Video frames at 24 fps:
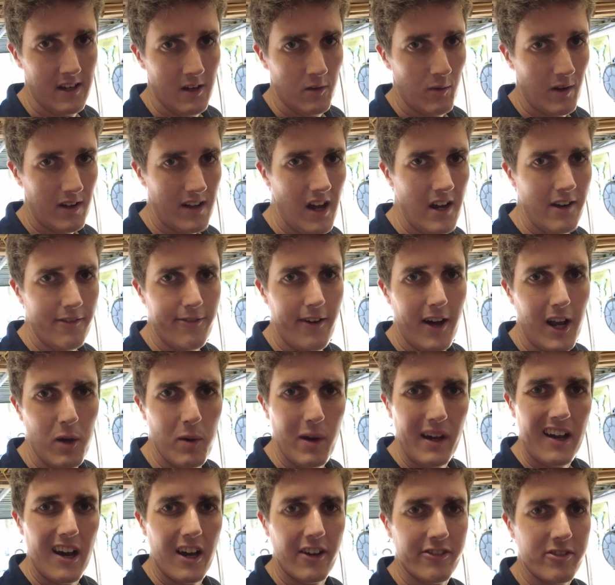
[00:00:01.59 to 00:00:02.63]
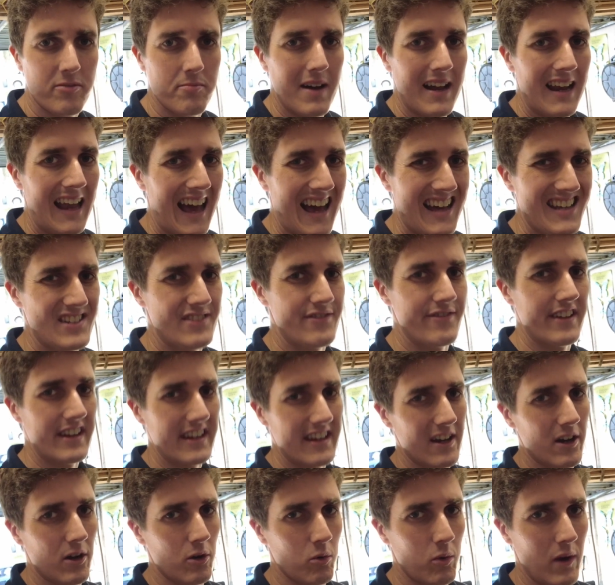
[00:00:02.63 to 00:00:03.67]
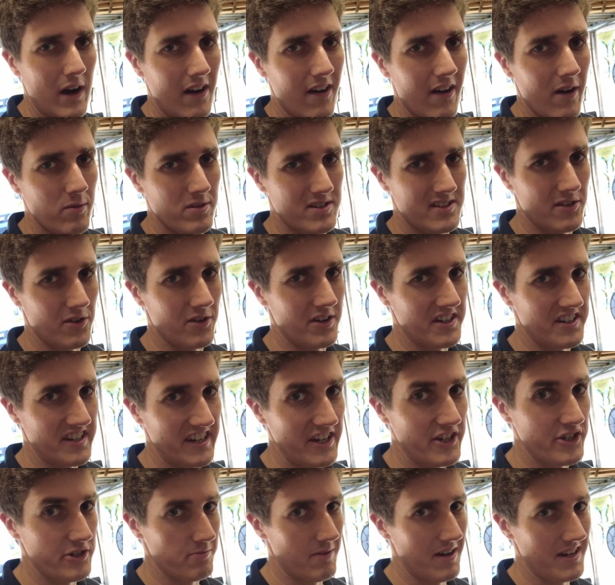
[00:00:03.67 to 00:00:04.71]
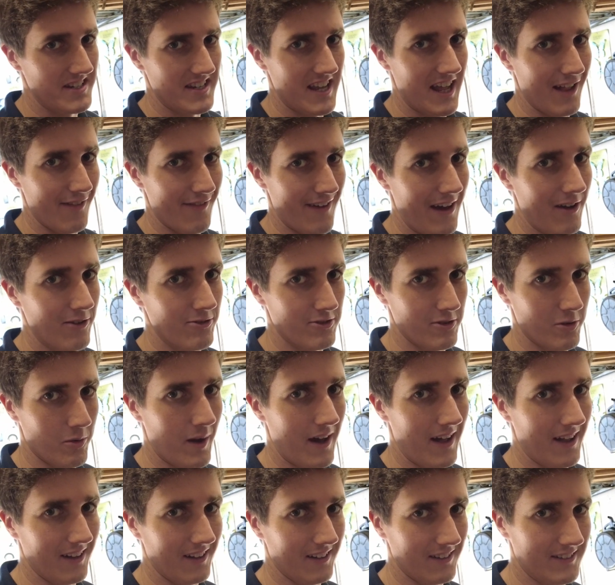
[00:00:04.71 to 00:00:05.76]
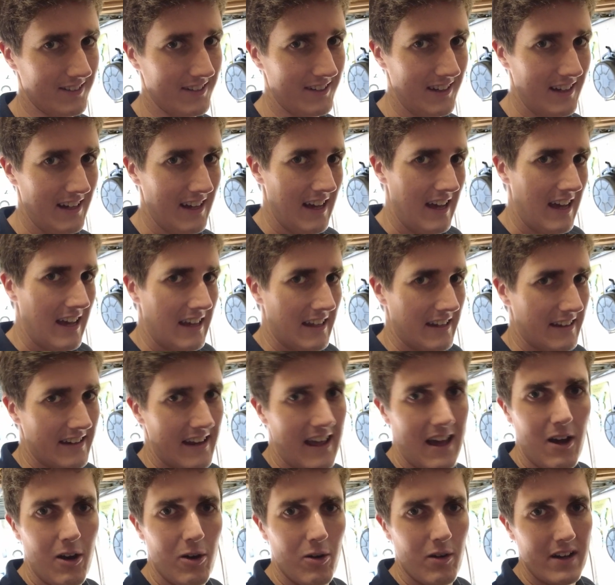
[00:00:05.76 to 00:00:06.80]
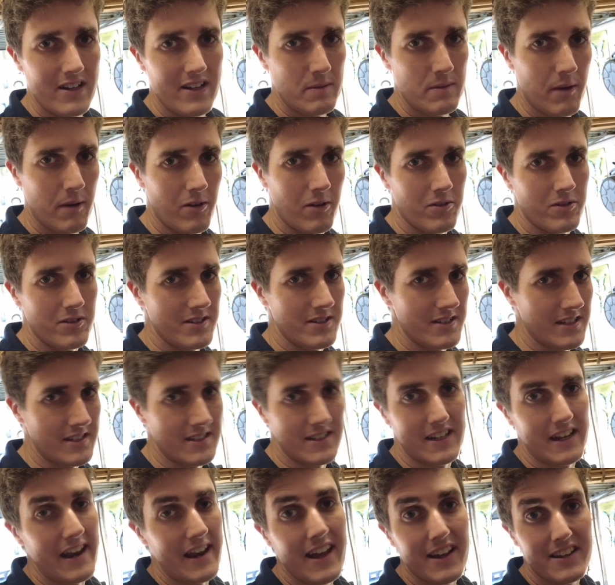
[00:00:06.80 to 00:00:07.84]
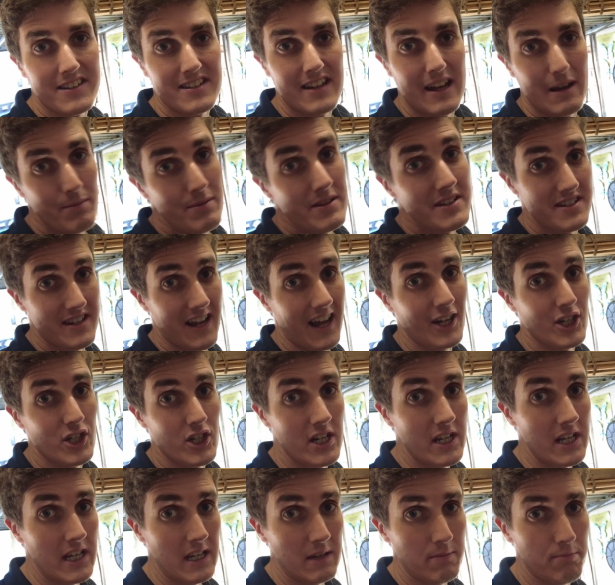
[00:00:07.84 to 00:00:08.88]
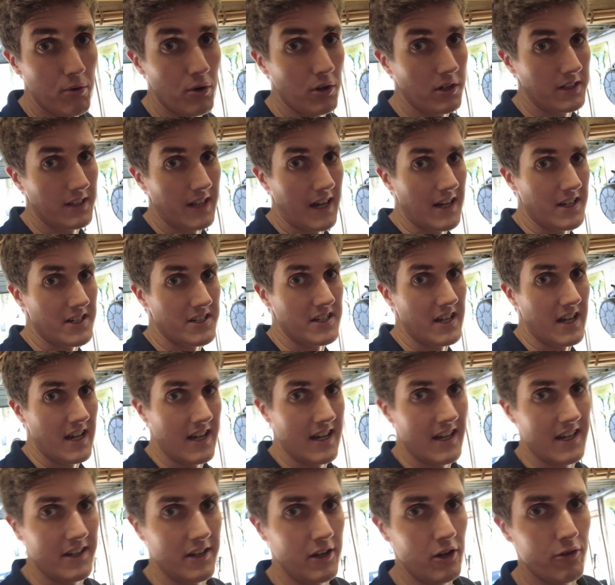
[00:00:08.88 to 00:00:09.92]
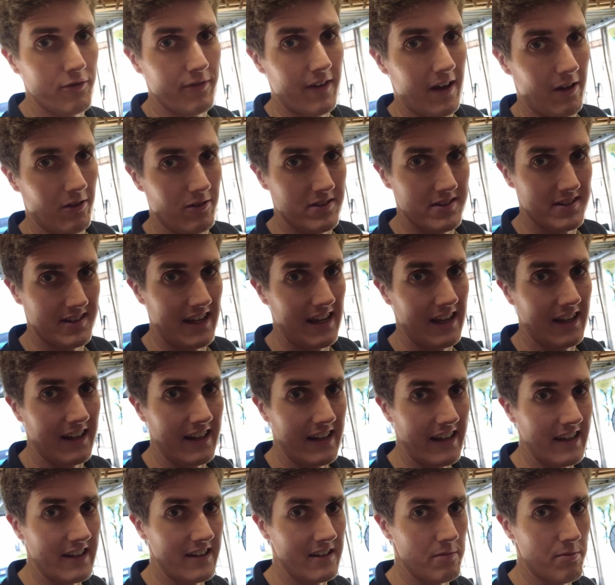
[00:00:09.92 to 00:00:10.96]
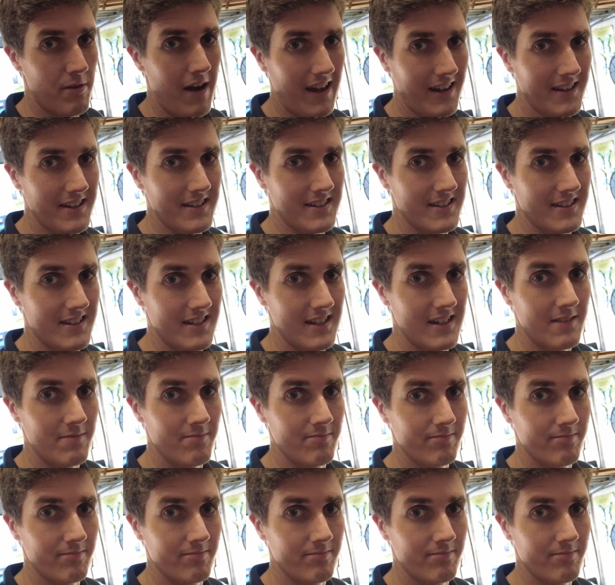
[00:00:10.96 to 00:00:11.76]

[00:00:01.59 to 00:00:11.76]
Well, kind of following on from my last video where I was sort of teaching myself how to weld. Now I suppose the next step is to actually put that newfound skill into practice.